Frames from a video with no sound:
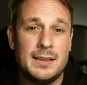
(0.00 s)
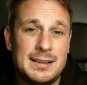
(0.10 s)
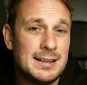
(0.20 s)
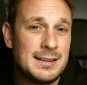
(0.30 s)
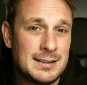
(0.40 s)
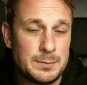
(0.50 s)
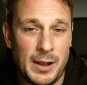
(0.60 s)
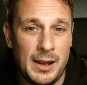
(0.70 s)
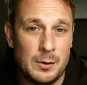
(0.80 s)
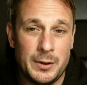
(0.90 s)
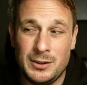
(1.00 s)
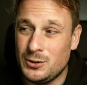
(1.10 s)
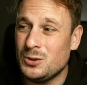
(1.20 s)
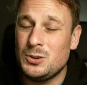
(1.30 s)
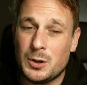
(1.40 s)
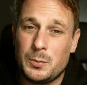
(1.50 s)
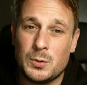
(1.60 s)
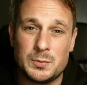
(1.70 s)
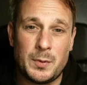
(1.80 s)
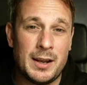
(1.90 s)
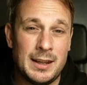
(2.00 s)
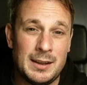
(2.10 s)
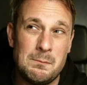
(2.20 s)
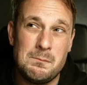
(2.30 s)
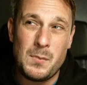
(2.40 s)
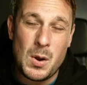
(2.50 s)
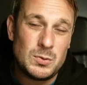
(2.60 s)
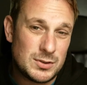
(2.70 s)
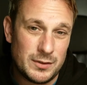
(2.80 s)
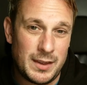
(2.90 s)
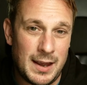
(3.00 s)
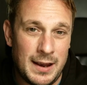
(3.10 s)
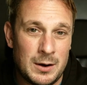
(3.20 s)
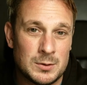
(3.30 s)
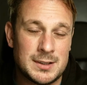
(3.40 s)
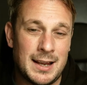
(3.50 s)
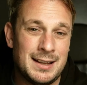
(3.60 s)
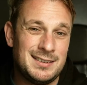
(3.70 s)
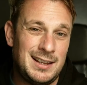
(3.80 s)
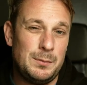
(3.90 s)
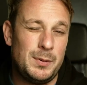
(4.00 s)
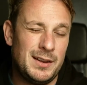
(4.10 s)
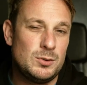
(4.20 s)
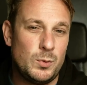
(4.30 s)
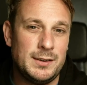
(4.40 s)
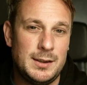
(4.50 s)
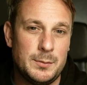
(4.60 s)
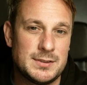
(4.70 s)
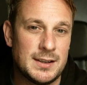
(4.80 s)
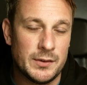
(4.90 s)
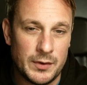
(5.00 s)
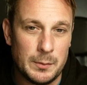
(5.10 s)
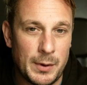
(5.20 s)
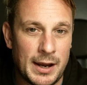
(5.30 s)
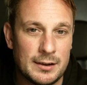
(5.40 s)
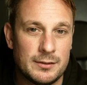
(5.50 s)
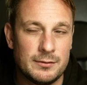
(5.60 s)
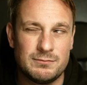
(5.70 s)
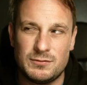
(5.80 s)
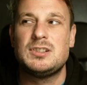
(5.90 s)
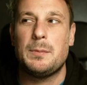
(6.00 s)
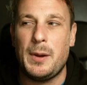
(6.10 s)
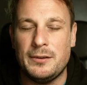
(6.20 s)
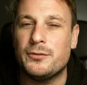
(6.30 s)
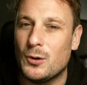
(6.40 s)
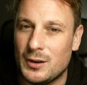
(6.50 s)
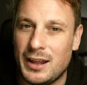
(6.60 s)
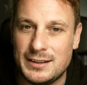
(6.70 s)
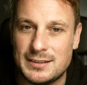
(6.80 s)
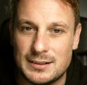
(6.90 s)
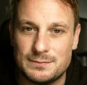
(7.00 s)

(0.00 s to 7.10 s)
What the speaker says: They did this by helping young couples buy most of their house and keeping 20% of it back to pay for later.